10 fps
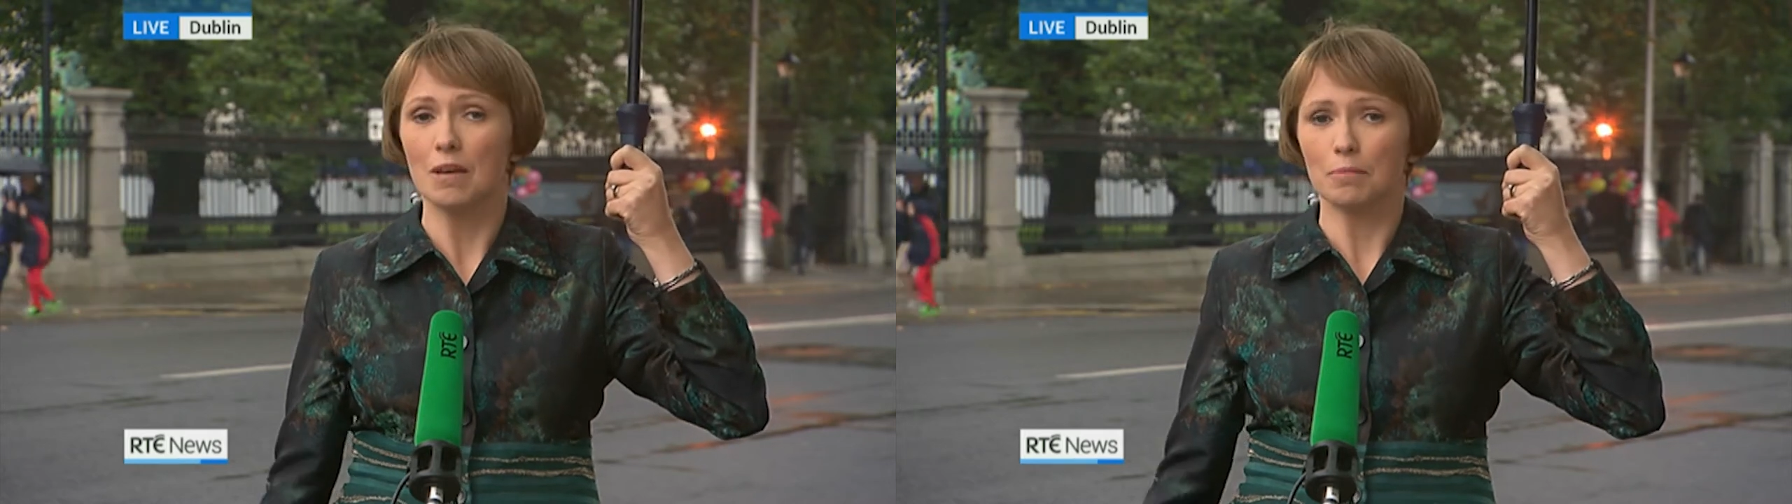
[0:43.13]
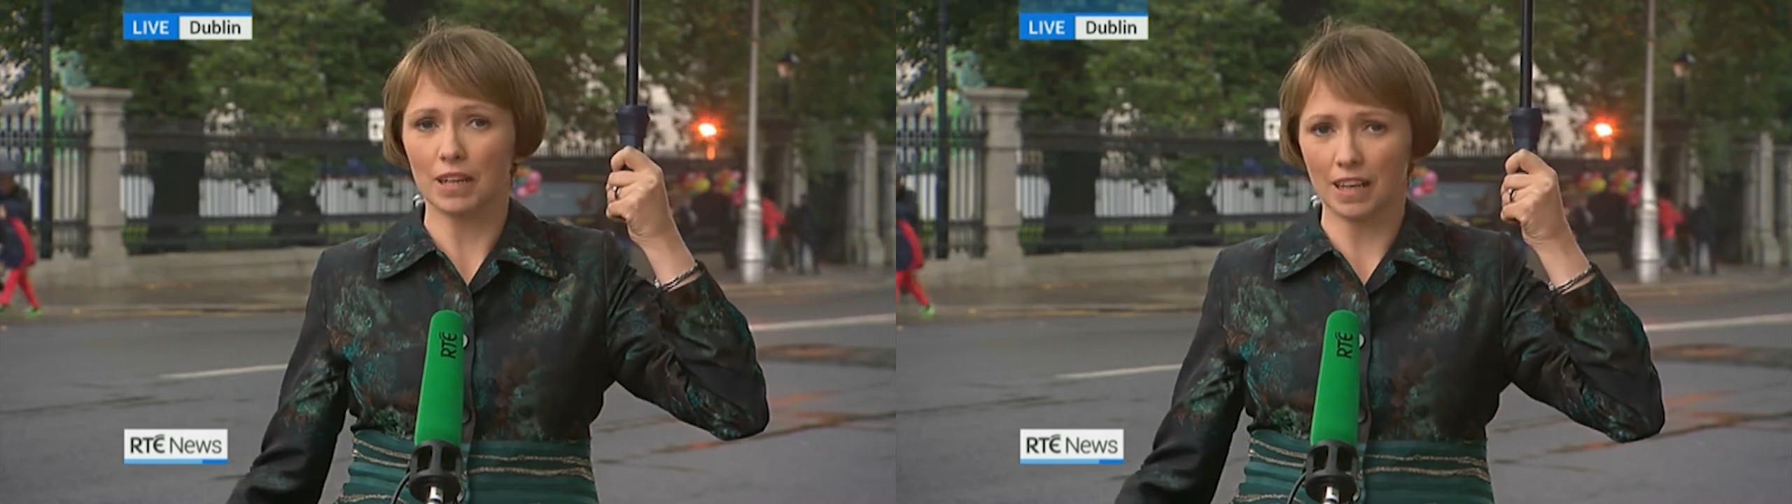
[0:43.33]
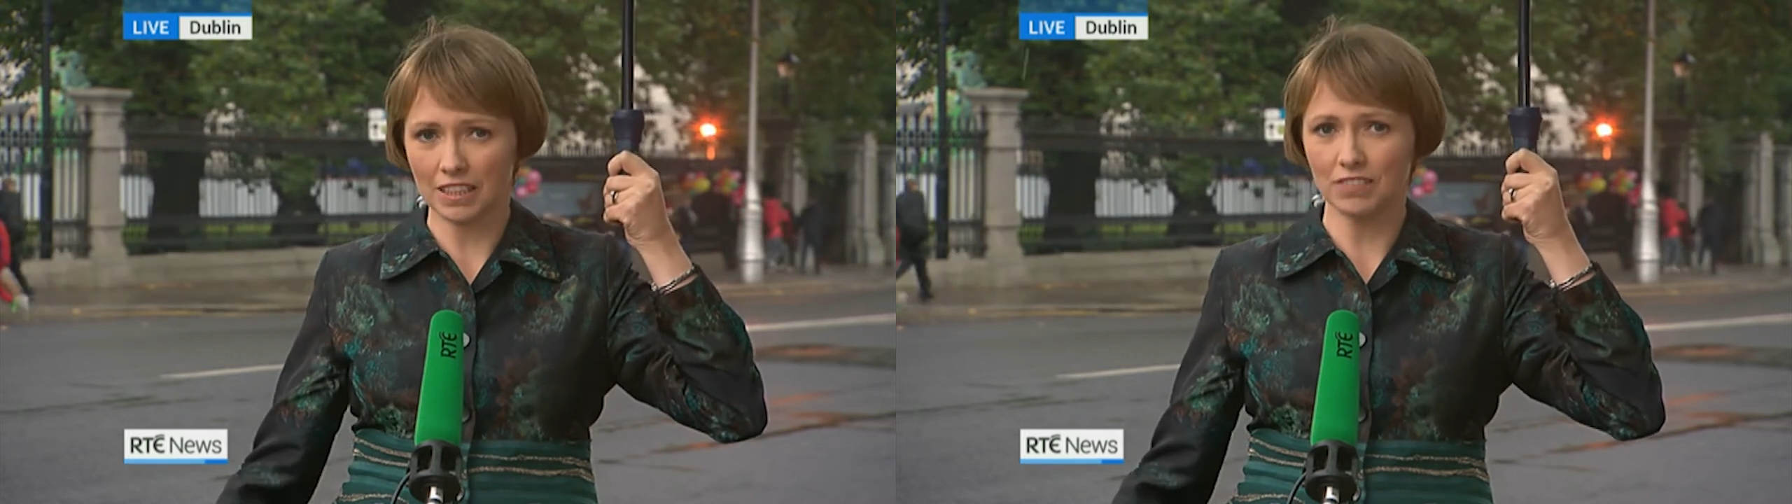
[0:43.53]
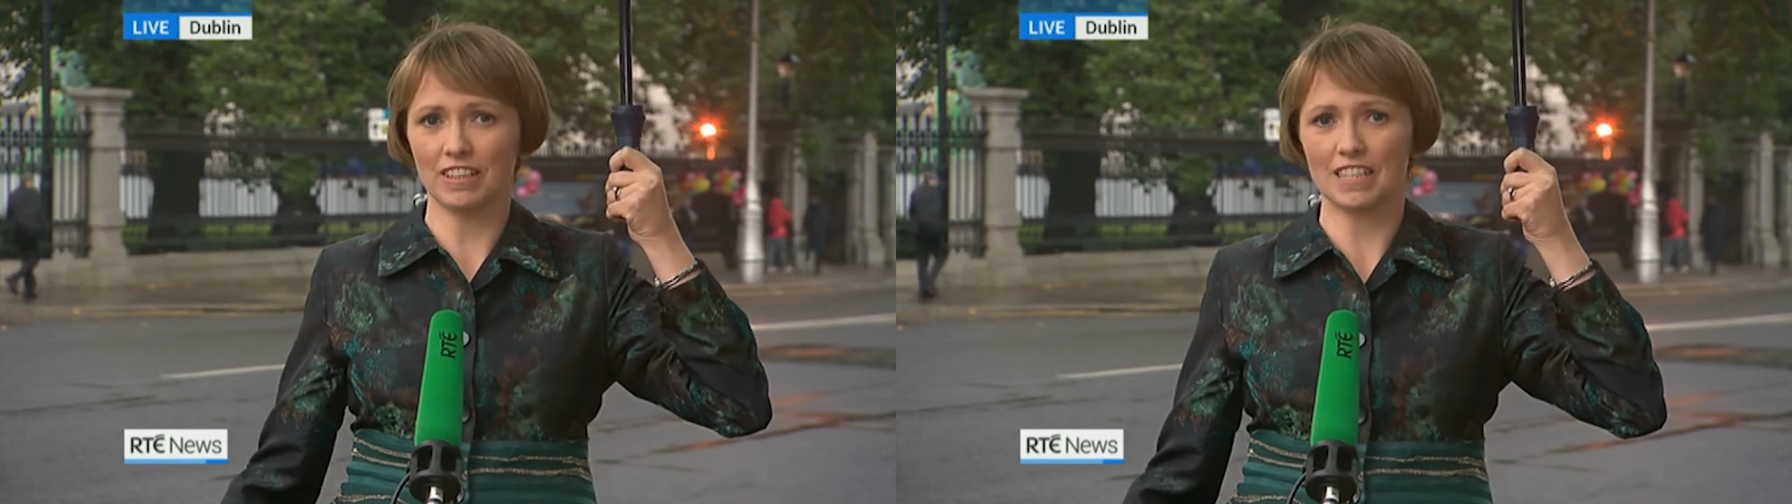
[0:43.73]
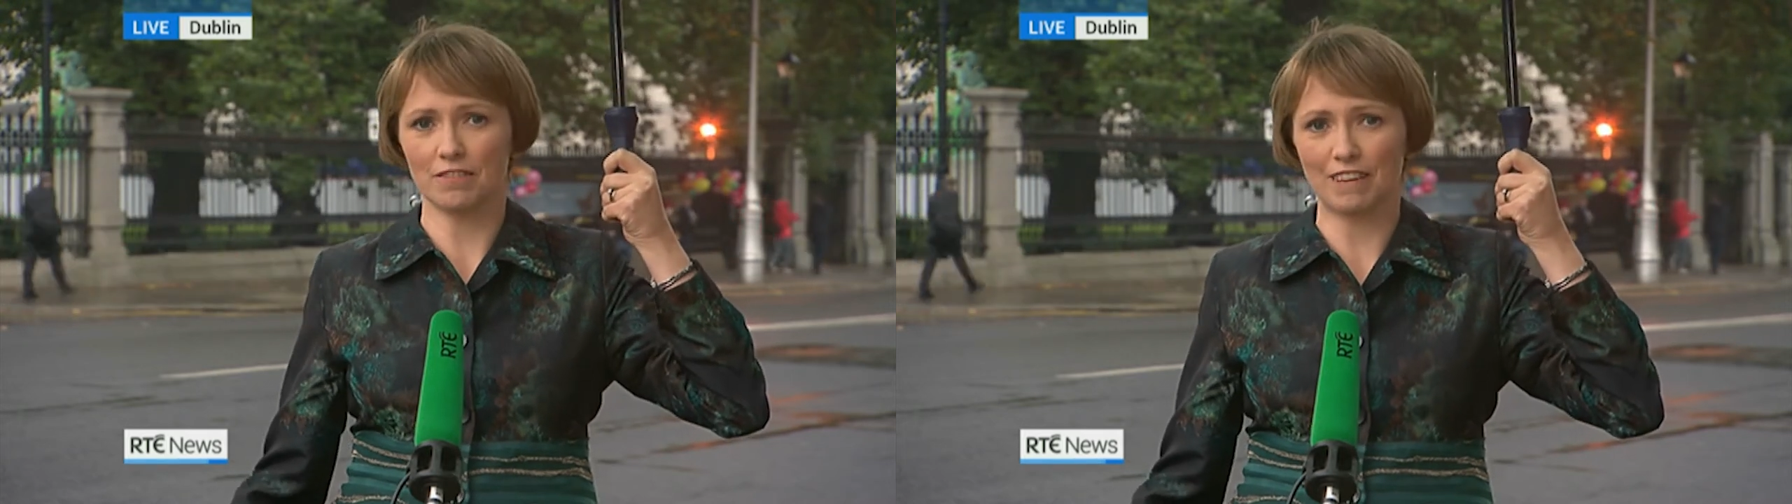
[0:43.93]
but a lot of
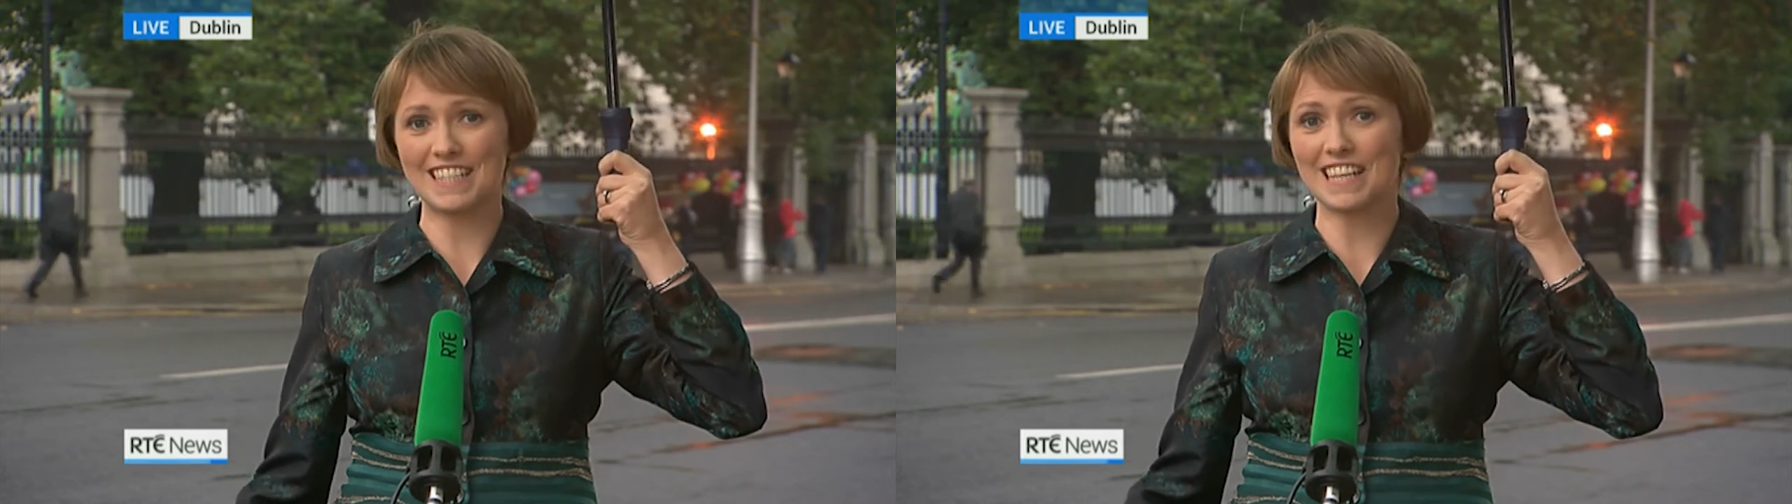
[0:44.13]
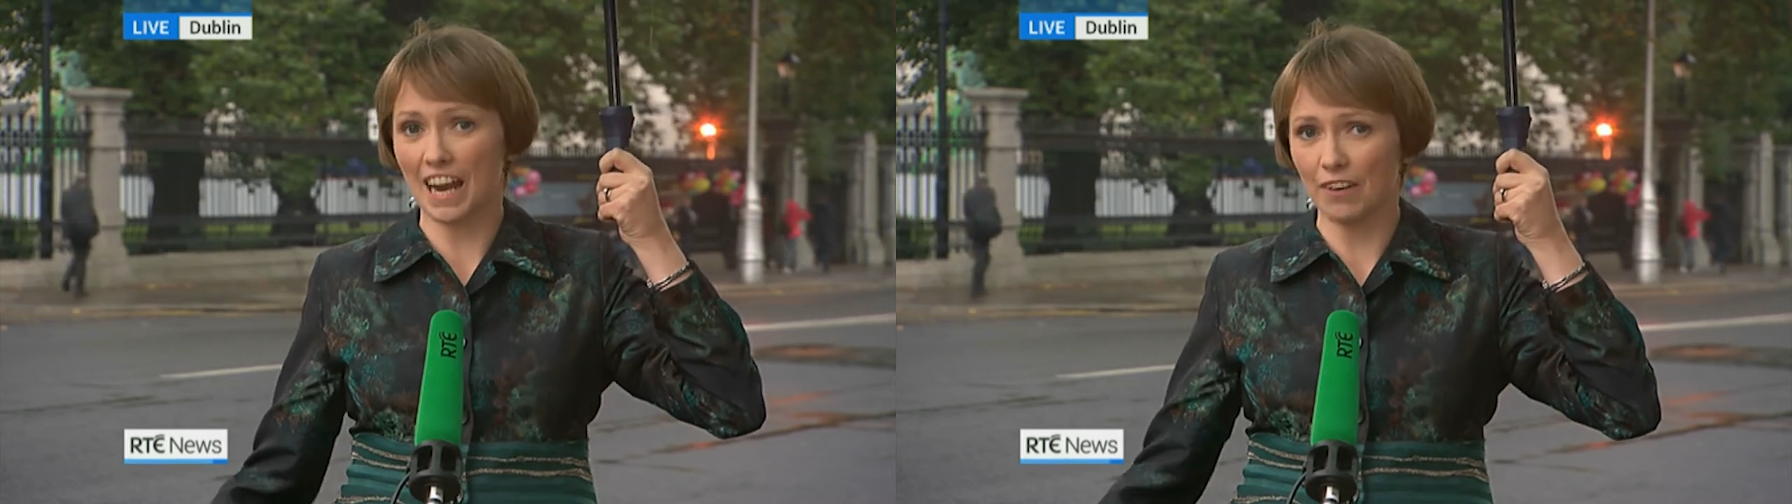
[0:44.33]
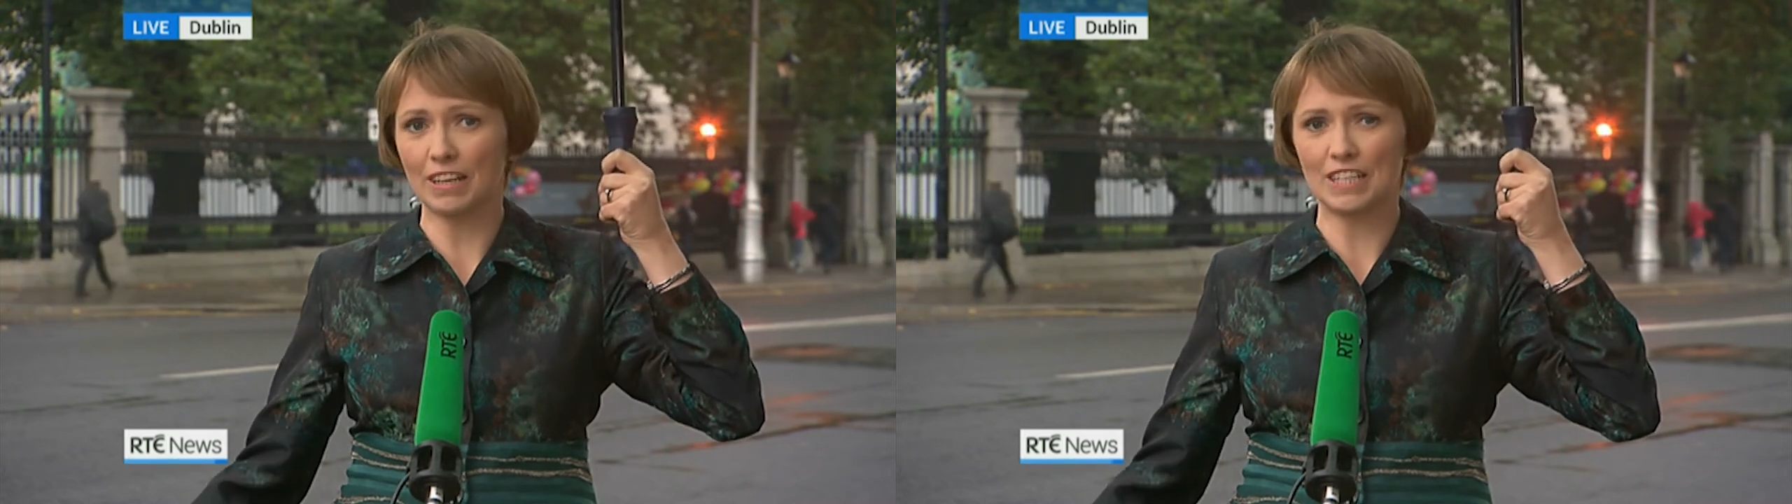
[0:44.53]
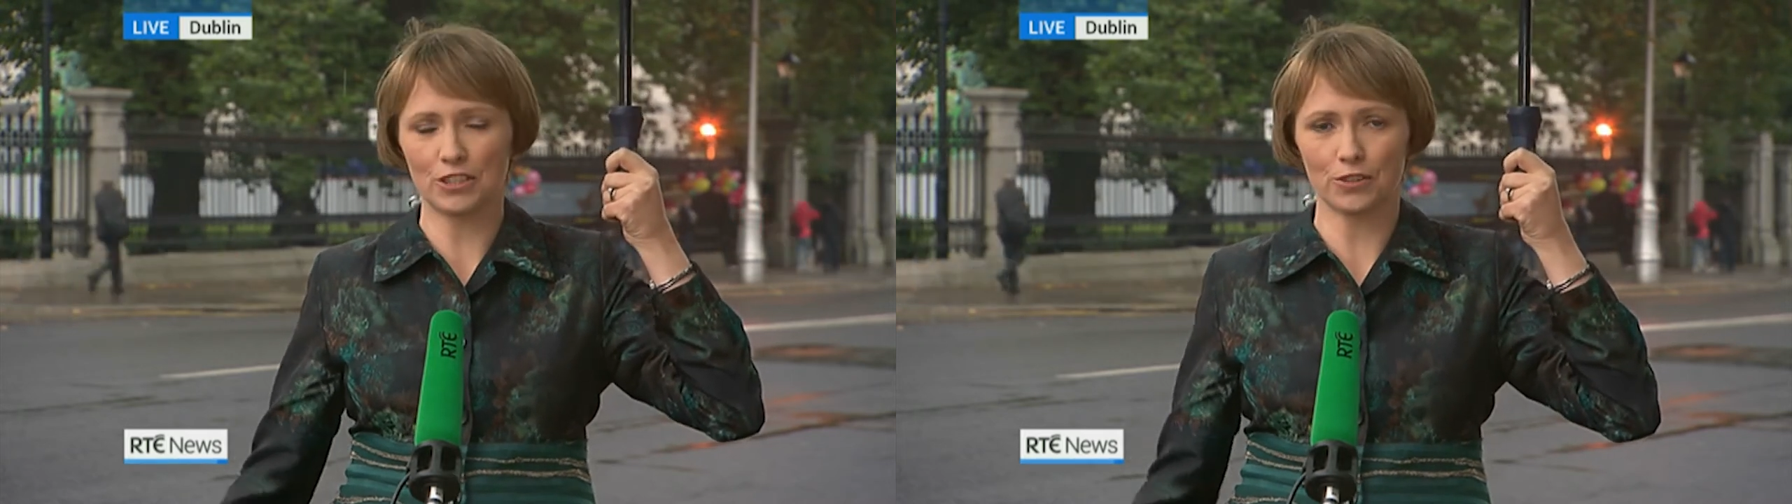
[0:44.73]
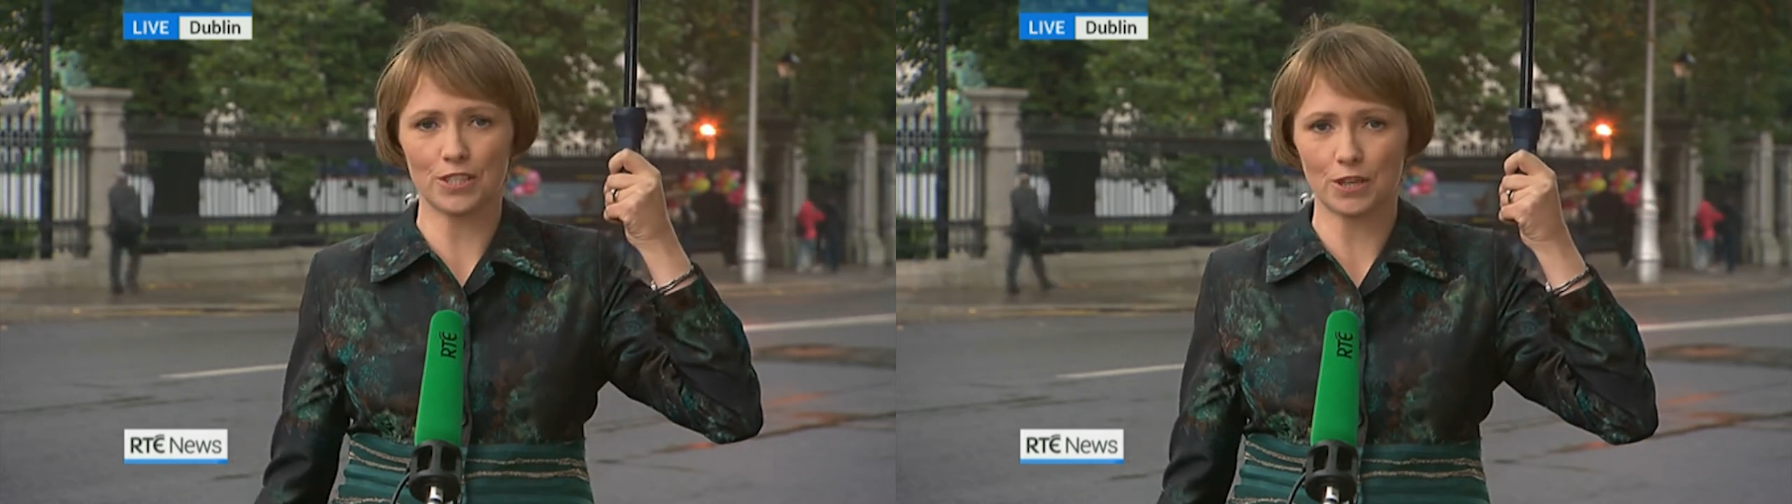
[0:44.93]
these events are indoors,